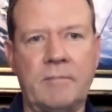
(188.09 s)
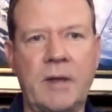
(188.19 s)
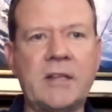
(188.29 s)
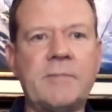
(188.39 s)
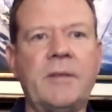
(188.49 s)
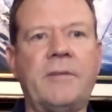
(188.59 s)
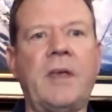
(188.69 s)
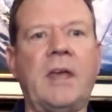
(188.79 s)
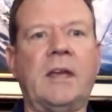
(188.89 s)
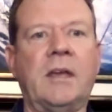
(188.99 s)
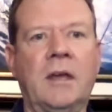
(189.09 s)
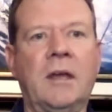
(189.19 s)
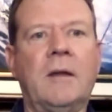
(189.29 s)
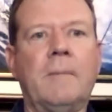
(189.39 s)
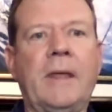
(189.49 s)
It makes me think
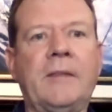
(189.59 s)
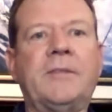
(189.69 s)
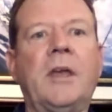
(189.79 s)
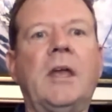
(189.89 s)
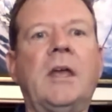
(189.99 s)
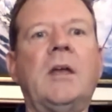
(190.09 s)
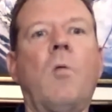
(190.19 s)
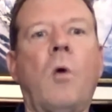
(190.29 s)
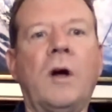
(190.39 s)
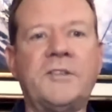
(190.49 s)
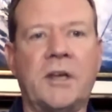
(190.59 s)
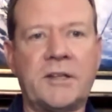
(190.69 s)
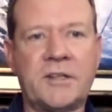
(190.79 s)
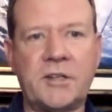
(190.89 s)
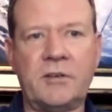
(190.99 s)
that they want to
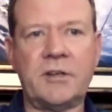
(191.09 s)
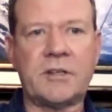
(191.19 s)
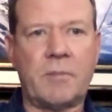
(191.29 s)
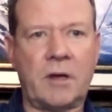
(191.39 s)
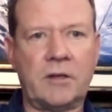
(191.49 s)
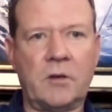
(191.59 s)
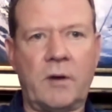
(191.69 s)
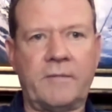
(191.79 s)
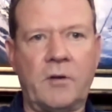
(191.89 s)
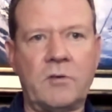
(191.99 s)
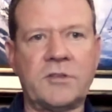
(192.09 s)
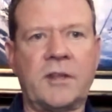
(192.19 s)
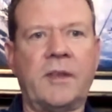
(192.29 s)
get serious about UFOs,